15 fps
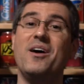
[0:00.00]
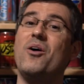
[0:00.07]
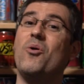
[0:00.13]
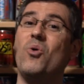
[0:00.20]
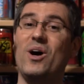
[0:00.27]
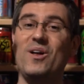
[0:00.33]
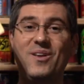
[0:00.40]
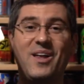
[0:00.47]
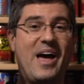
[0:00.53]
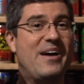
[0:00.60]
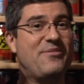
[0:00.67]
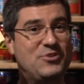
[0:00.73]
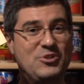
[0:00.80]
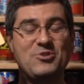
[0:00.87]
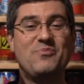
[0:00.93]
Well,
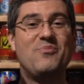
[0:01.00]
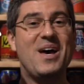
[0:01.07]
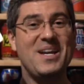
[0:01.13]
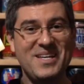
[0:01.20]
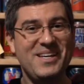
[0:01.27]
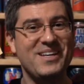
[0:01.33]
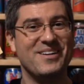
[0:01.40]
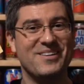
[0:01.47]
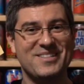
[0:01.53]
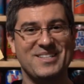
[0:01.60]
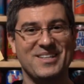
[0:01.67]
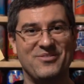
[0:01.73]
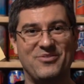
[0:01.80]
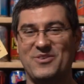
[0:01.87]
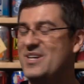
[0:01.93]
after many years
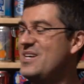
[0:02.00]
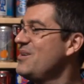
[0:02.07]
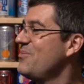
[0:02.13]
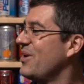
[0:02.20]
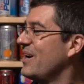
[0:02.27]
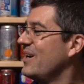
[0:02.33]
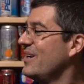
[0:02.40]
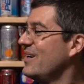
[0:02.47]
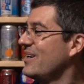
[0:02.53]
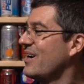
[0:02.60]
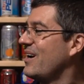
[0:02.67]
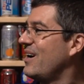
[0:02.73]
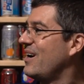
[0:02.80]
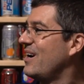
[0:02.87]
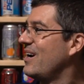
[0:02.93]
of eBaying,
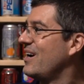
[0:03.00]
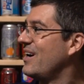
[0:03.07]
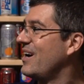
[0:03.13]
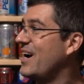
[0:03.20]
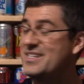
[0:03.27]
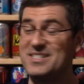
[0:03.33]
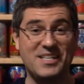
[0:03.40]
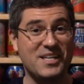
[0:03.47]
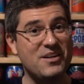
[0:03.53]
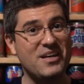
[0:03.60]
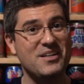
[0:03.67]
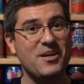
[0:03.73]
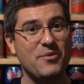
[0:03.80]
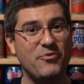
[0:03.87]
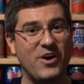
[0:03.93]
I did
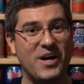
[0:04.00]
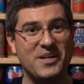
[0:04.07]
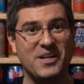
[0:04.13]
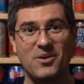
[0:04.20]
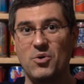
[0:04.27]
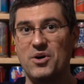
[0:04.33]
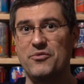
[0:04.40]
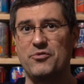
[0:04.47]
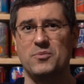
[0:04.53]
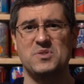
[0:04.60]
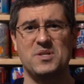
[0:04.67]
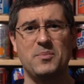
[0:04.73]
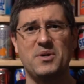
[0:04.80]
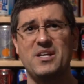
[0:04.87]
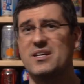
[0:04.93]
end up finding one from
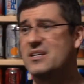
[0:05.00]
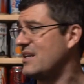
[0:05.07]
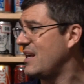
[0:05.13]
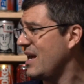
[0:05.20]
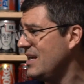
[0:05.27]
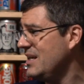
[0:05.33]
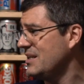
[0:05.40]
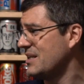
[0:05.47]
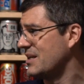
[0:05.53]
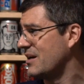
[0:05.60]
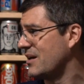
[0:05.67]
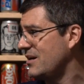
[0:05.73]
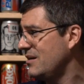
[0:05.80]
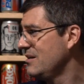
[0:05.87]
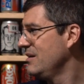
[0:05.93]
somebody in
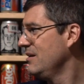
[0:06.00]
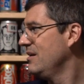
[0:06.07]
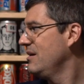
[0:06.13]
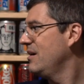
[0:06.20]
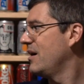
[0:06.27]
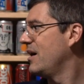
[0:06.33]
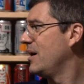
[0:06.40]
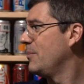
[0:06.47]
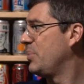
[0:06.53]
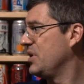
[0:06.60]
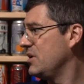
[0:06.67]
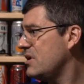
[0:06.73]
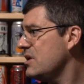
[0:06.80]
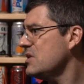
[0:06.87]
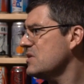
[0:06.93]
Canada, but
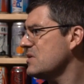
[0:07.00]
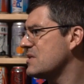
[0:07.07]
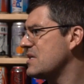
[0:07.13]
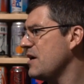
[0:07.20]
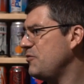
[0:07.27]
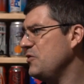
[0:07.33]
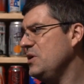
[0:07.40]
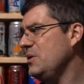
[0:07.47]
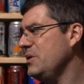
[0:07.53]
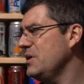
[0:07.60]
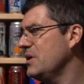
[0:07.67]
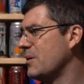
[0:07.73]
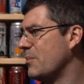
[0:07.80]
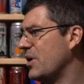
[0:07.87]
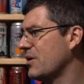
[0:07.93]
it is definitely
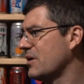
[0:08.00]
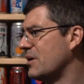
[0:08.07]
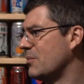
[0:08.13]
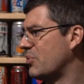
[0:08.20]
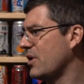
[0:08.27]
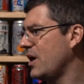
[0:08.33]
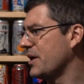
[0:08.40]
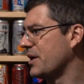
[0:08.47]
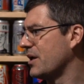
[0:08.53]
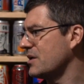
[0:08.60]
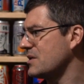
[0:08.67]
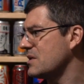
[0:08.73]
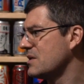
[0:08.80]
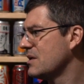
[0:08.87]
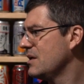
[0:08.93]
an American
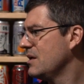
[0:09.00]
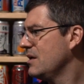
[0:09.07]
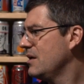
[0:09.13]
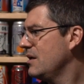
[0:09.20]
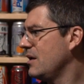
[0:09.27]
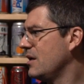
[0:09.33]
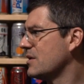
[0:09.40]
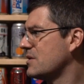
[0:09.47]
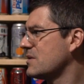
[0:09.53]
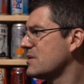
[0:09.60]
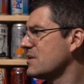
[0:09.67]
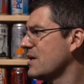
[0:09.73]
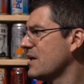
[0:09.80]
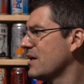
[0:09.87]
product. It's...